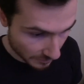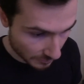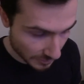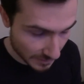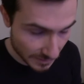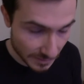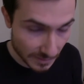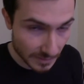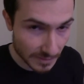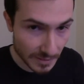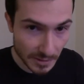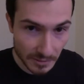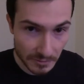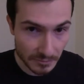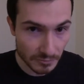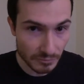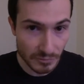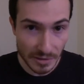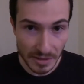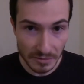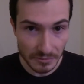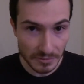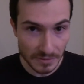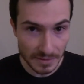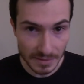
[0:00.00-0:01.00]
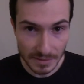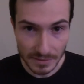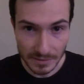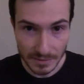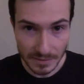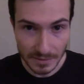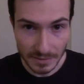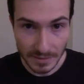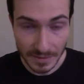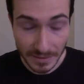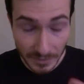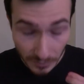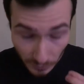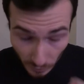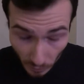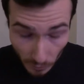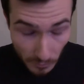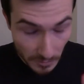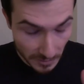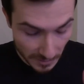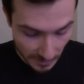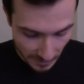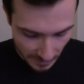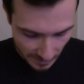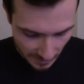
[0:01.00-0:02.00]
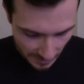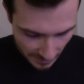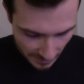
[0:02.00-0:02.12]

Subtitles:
with their fragrances. I know it.